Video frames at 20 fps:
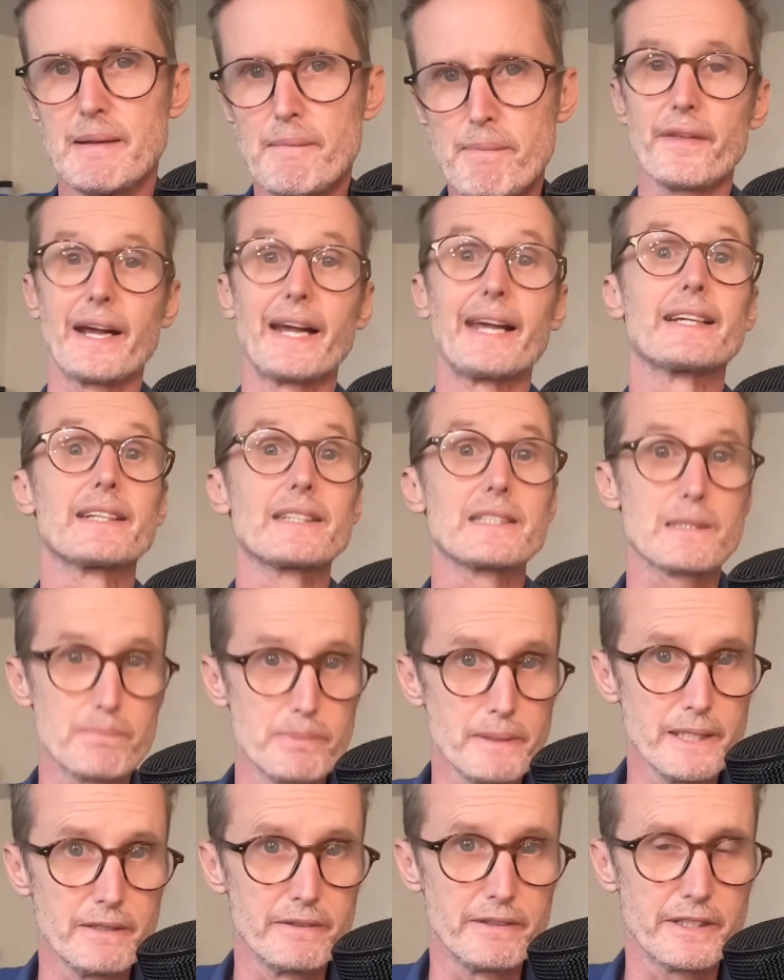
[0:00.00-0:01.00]
that
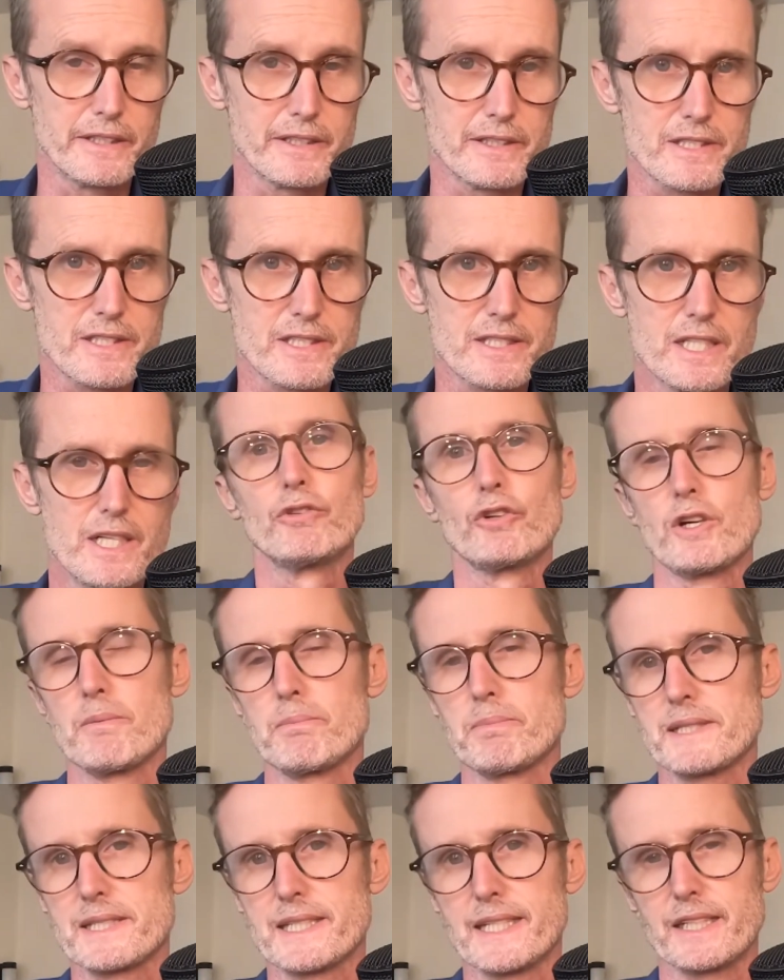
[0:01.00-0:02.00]
experience for a
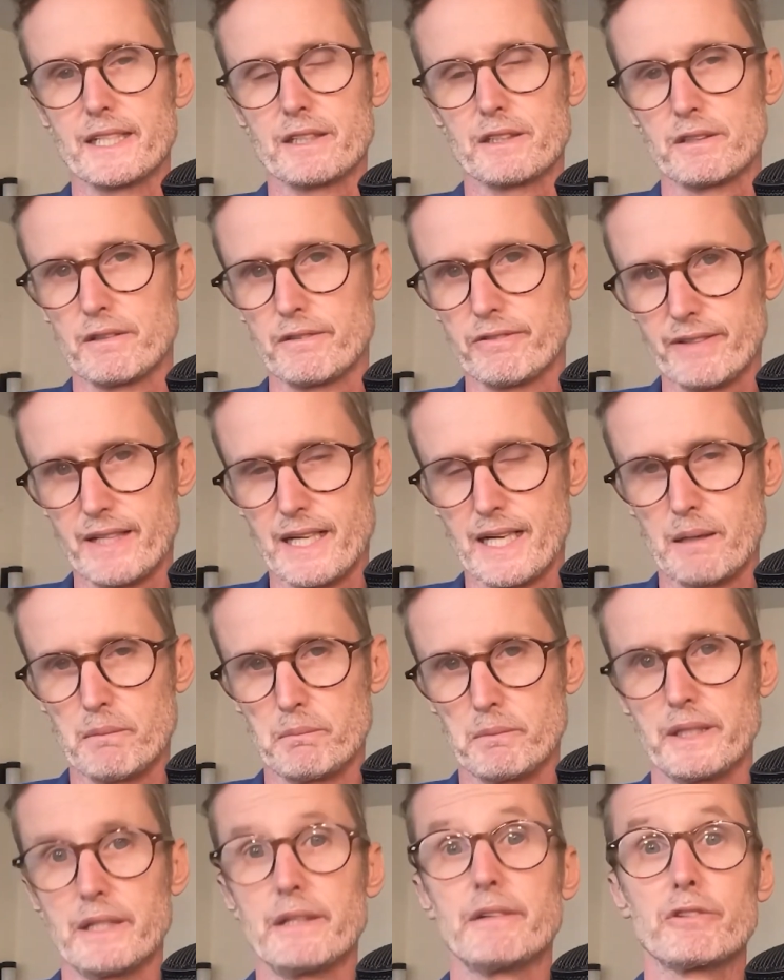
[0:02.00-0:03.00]
particular
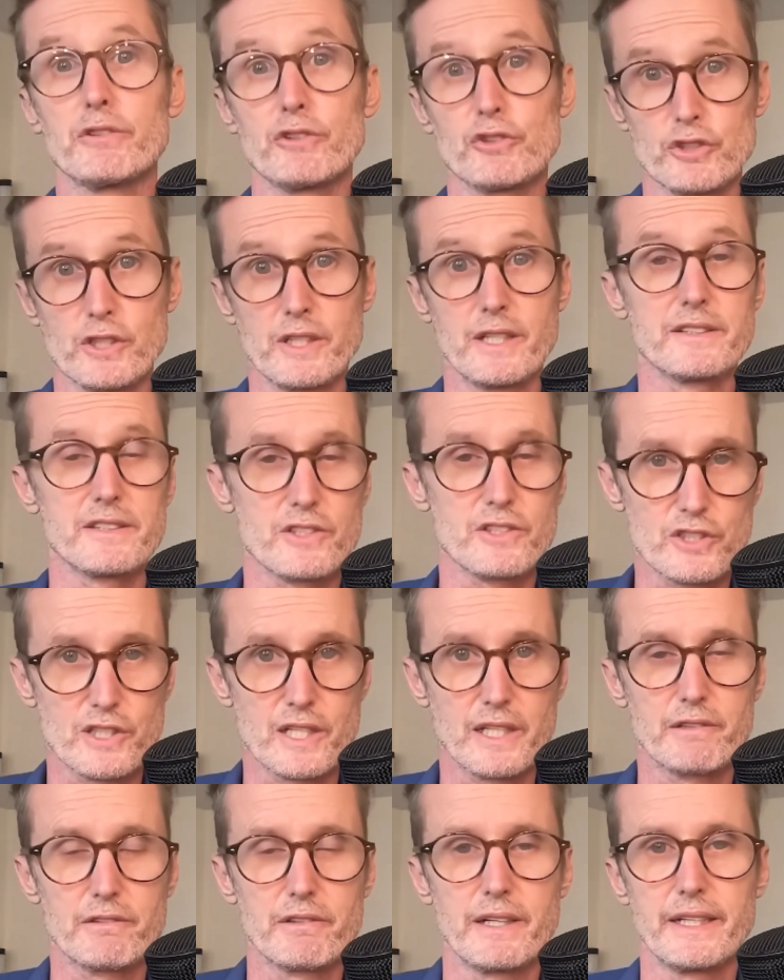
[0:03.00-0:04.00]
family if you're trying to
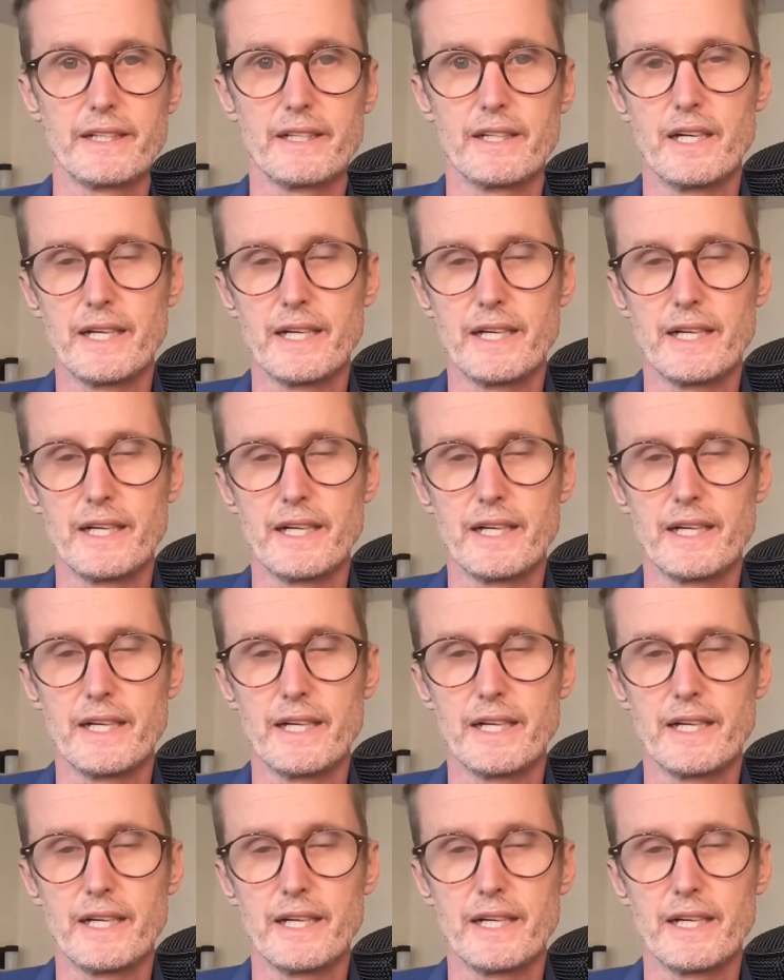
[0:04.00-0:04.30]
generate